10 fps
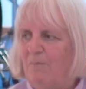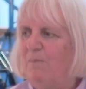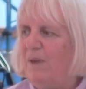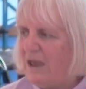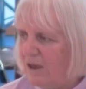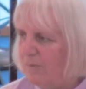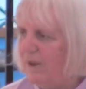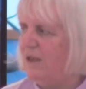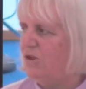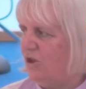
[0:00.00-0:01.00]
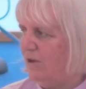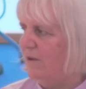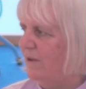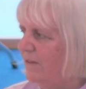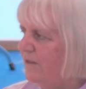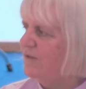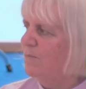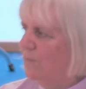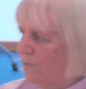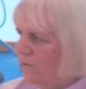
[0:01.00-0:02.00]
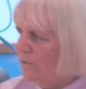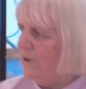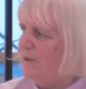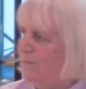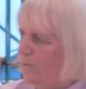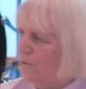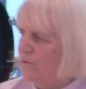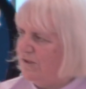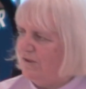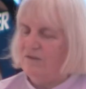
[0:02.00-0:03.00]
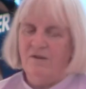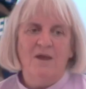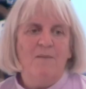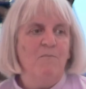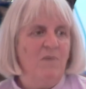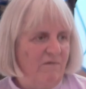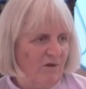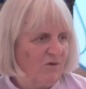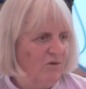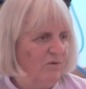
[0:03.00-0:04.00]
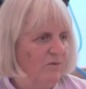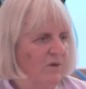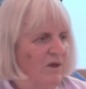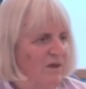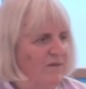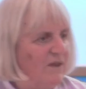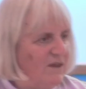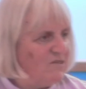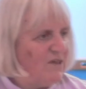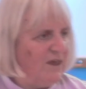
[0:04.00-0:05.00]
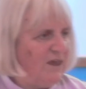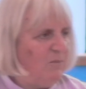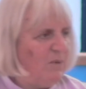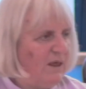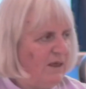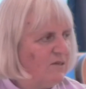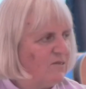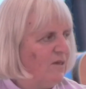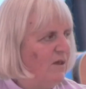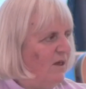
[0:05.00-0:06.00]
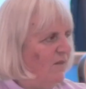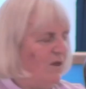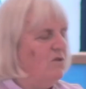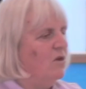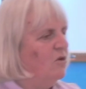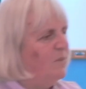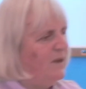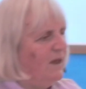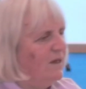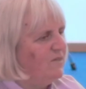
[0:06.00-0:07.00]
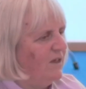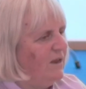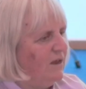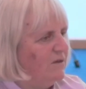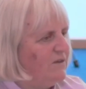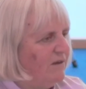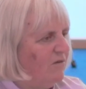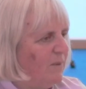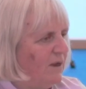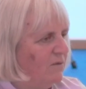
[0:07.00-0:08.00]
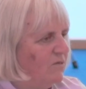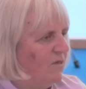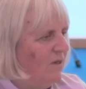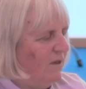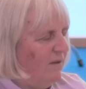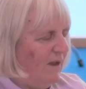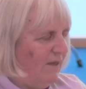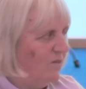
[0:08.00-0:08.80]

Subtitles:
bigger picture, this more important miracle that is taking place that nobody has any idea about at the